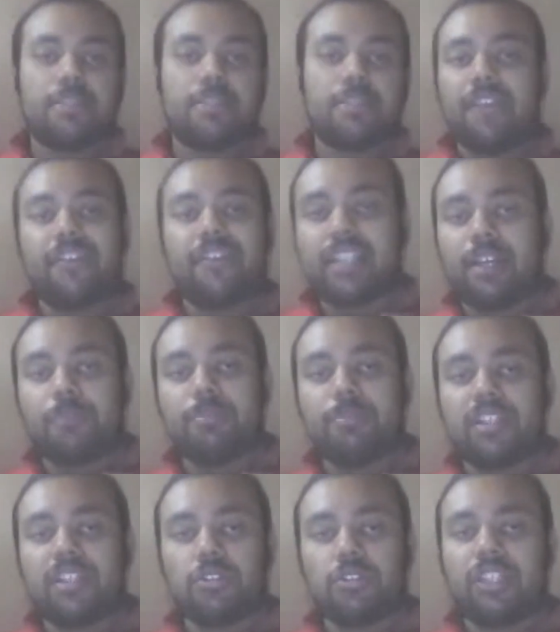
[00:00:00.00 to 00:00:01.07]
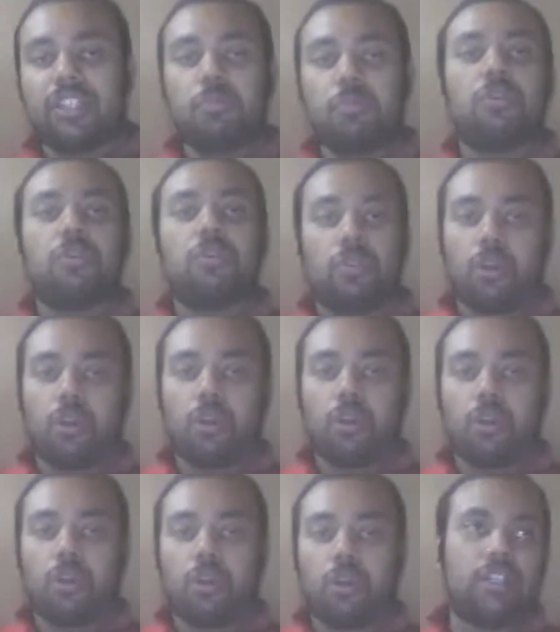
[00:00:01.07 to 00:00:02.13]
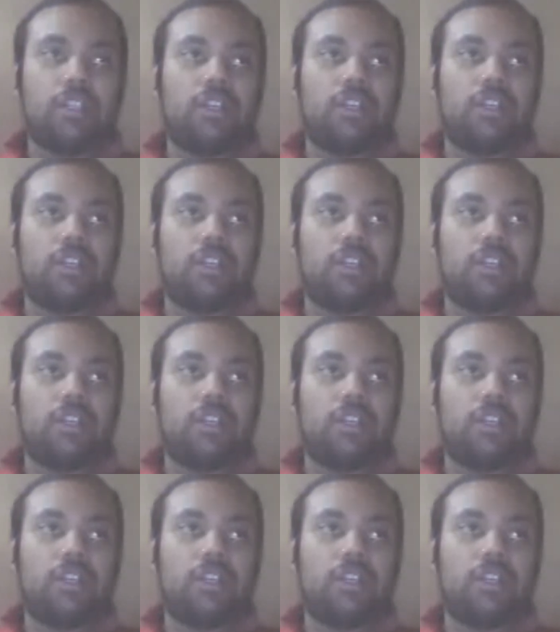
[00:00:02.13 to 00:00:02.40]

private company, so they would not uh,